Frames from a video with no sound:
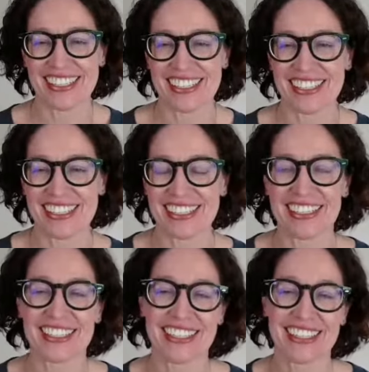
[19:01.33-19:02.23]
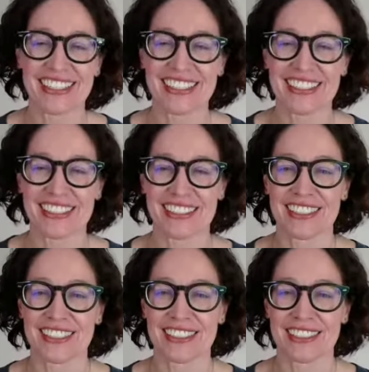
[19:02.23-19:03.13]

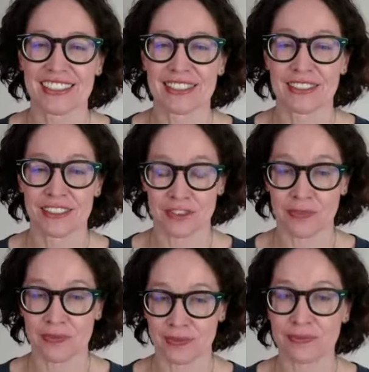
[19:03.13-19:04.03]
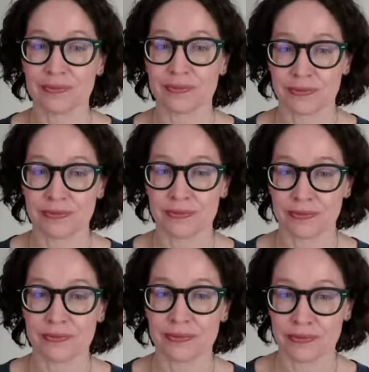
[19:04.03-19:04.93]

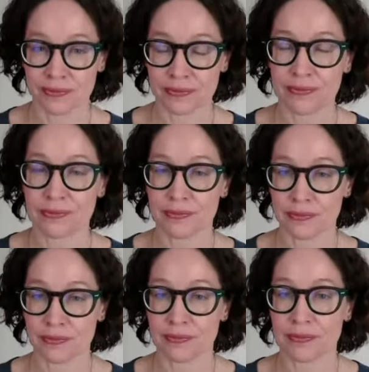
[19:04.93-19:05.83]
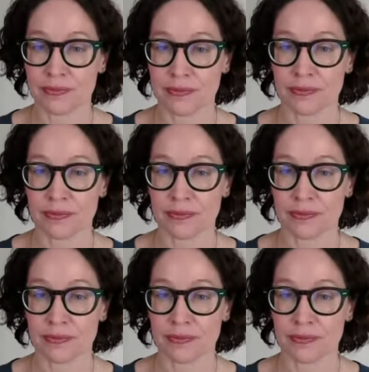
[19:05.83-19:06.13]
This person isn't speaking.